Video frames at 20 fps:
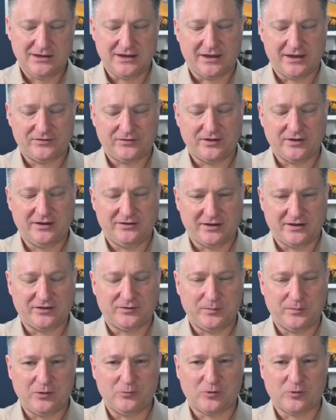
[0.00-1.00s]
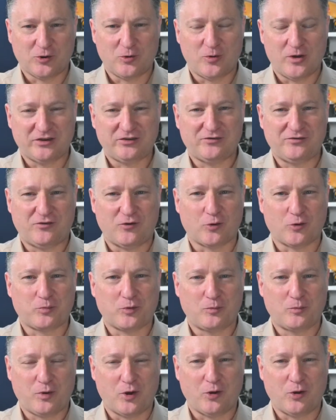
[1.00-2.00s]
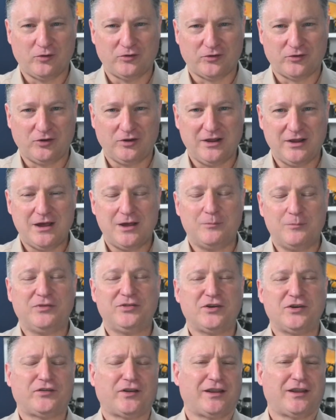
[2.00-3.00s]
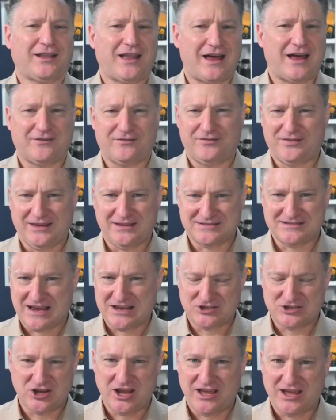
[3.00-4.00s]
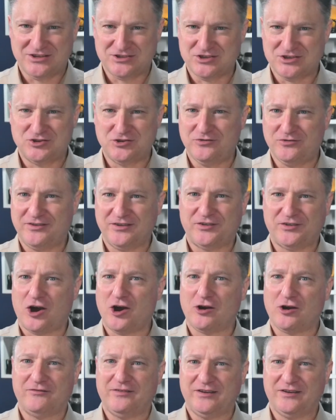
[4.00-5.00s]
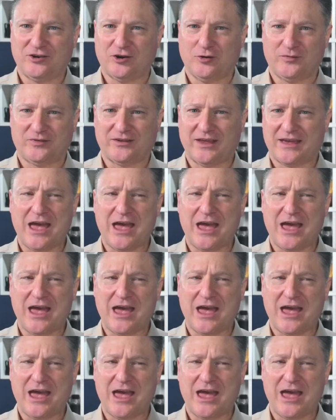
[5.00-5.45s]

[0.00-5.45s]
Yes, it does mean request for proposal, but there's a lot of things I change into photography terms.